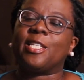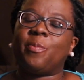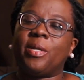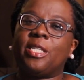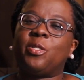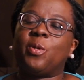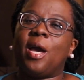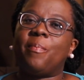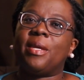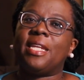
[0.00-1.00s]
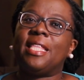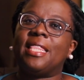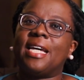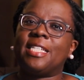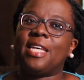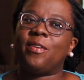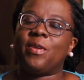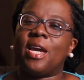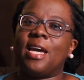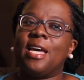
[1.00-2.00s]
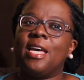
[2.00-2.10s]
expected to happen in that area.